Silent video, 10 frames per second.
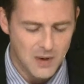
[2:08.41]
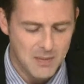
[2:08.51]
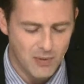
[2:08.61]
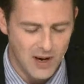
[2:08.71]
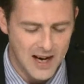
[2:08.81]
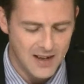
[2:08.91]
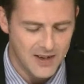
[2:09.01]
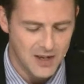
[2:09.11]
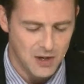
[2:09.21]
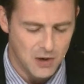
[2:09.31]
We pray
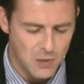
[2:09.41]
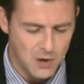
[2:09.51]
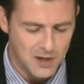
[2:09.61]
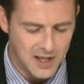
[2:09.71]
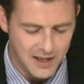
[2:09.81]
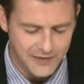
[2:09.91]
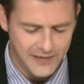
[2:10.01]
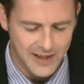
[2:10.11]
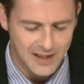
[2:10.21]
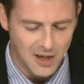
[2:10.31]
that you would
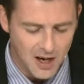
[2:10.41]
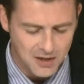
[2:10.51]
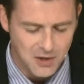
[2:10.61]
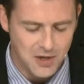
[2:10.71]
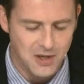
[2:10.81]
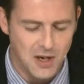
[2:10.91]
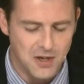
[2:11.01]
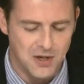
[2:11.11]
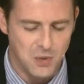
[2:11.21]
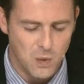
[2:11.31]
give the doctors and
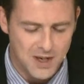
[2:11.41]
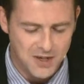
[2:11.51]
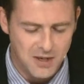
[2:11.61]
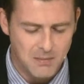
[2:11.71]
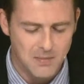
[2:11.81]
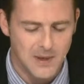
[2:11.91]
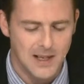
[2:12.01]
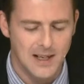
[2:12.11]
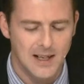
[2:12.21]
nurses wisdom.